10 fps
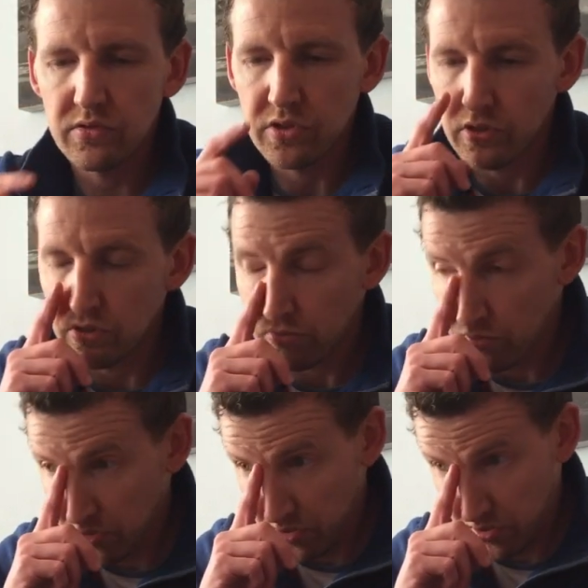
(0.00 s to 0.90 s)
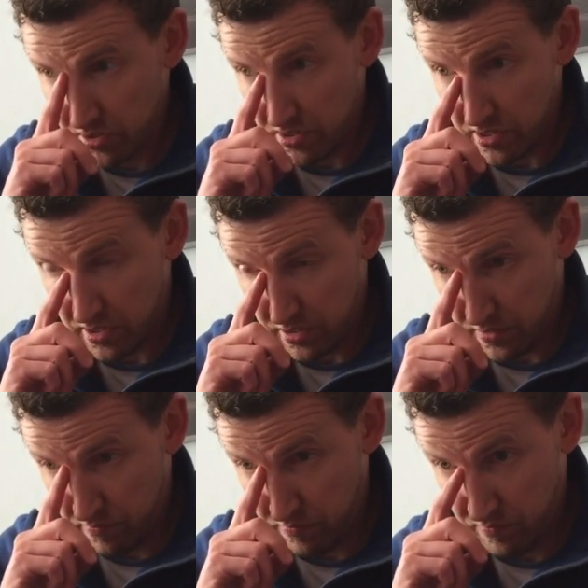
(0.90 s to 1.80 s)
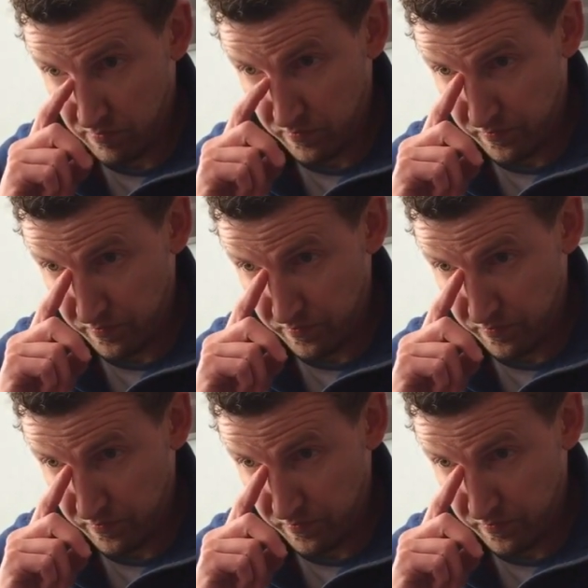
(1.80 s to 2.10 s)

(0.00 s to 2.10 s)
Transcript: to um,